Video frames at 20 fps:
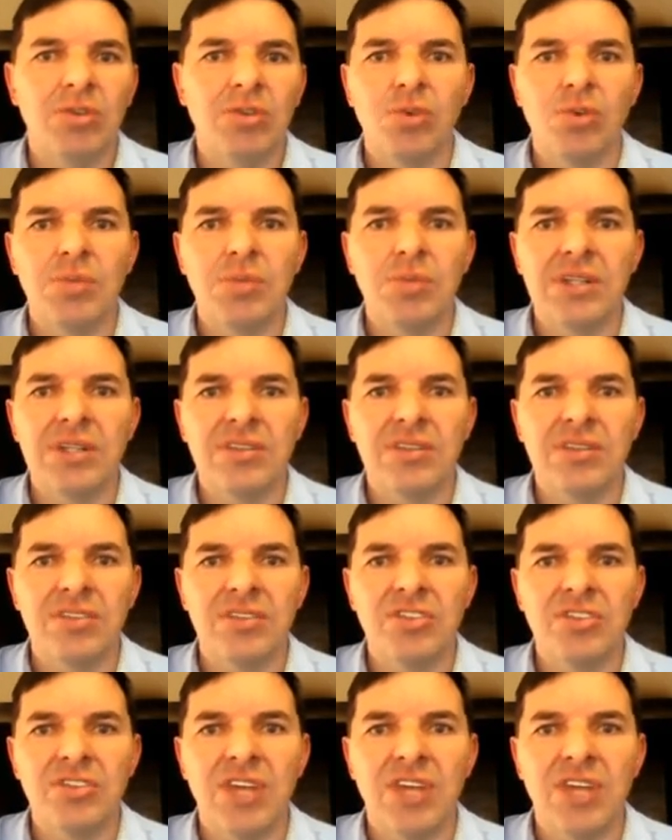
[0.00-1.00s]
Normally,
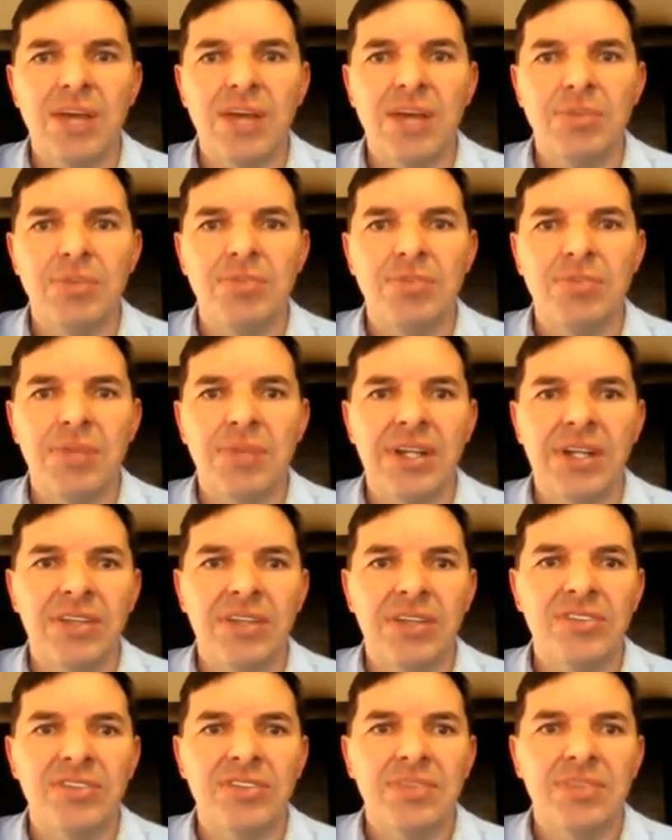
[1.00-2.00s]
just a couple of
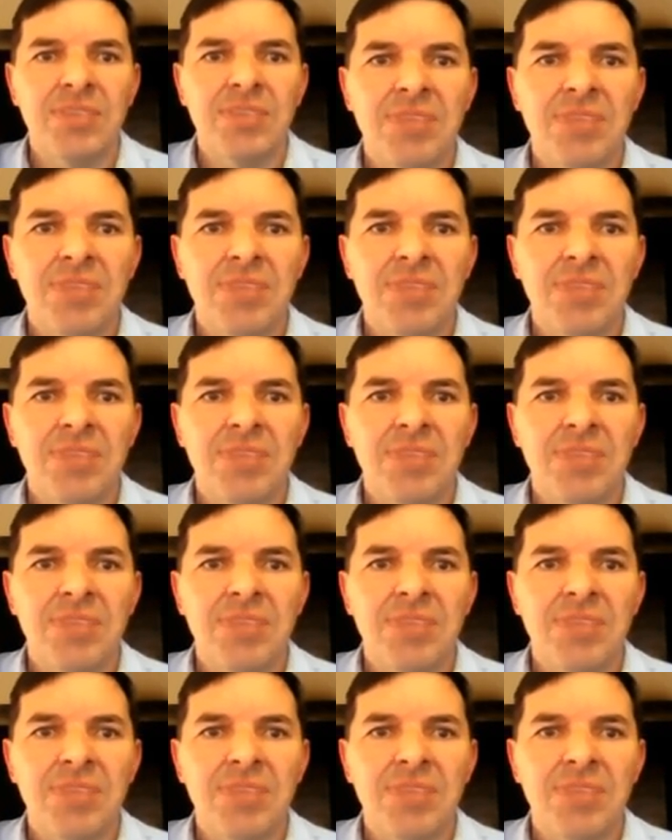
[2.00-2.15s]
minutes.